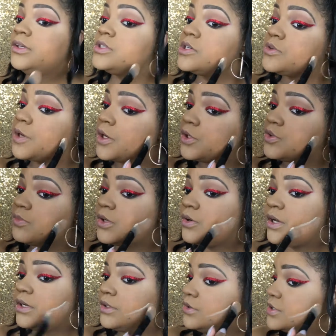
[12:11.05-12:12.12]
I feel
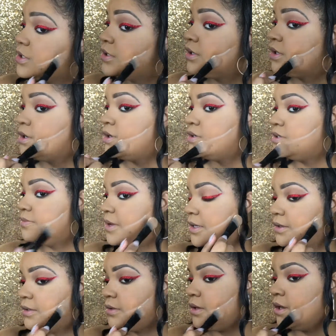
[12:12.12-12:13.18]
like the Ben Nye
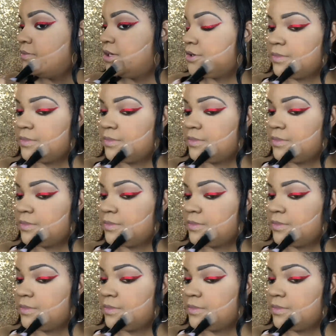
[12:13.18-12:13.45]
banana powder